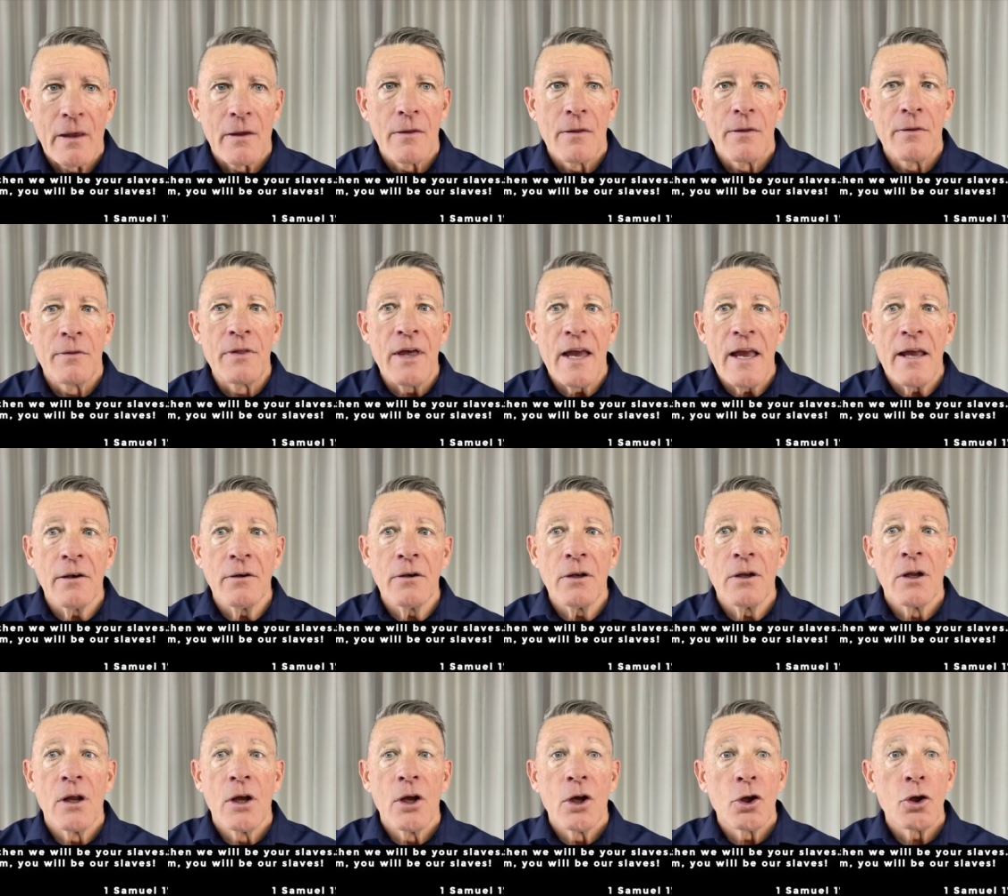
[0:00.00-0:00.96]

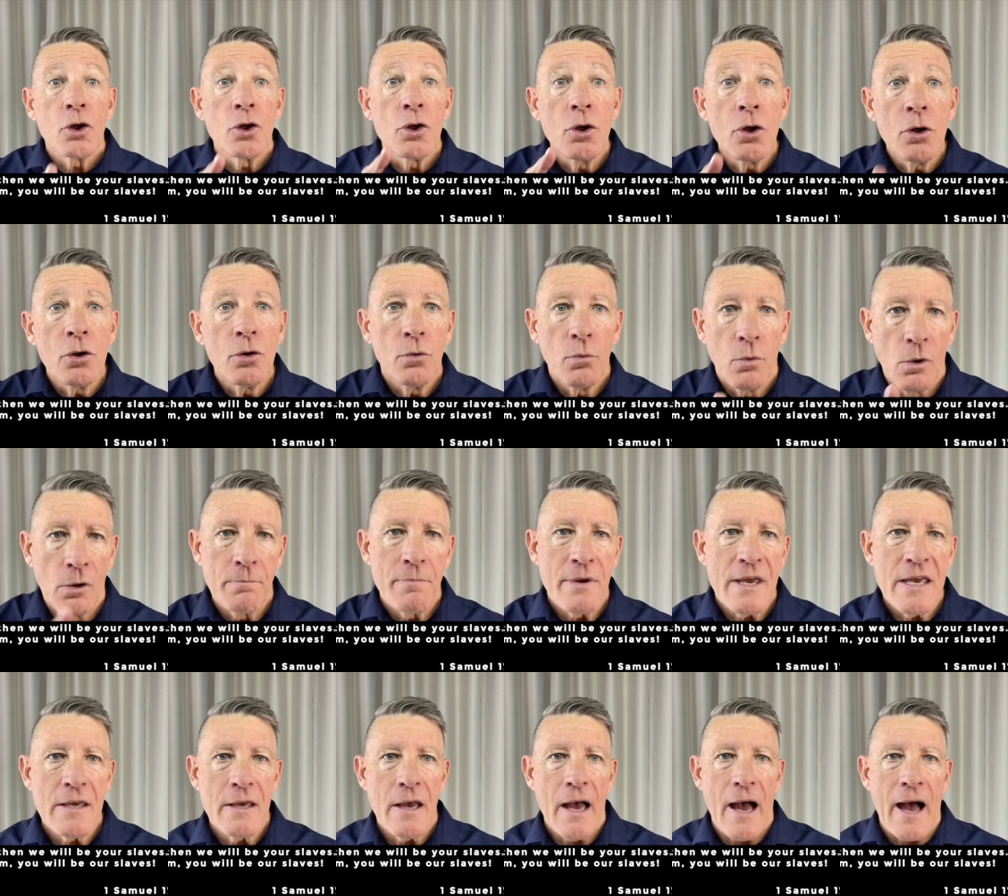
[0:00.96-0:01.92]
then you will
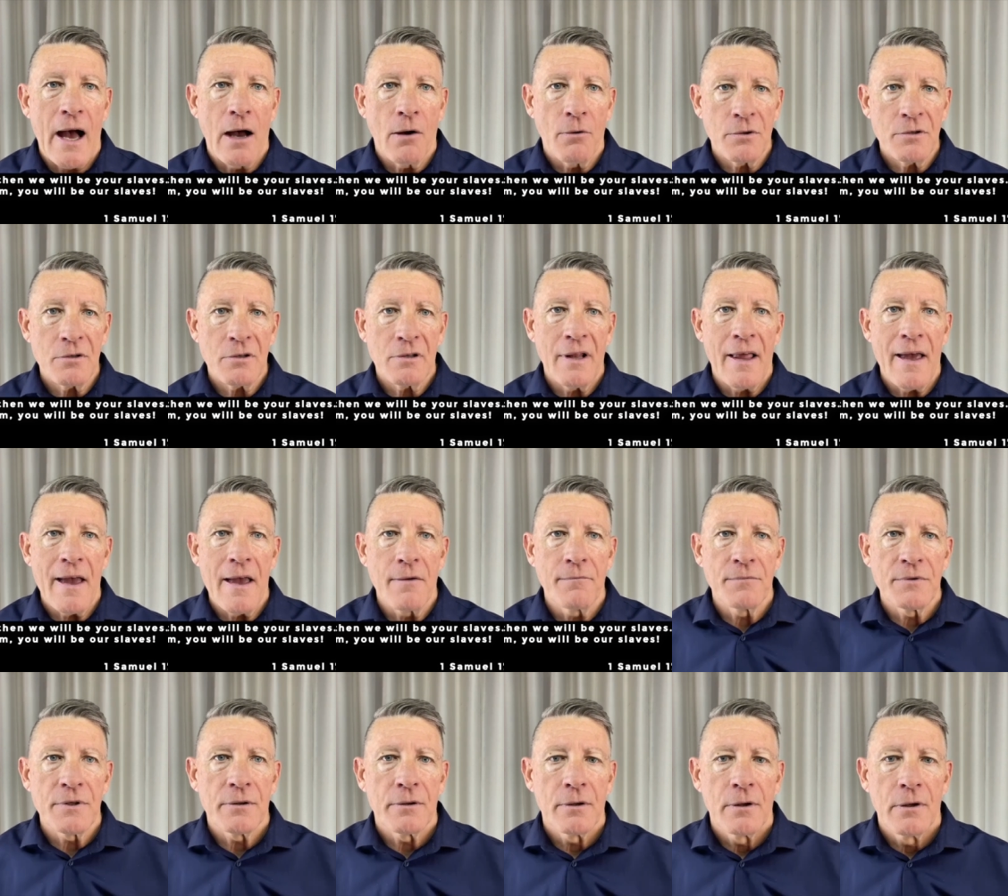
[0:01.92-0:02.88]
be our
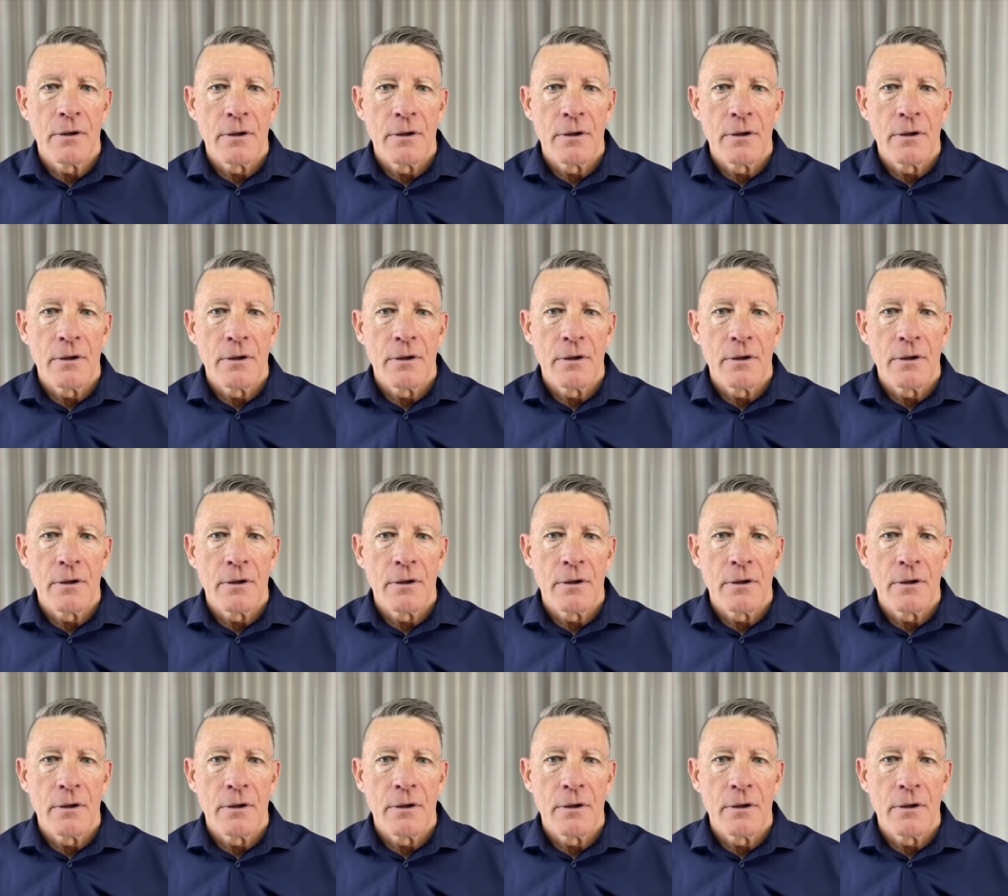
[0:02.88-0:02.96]
slaves.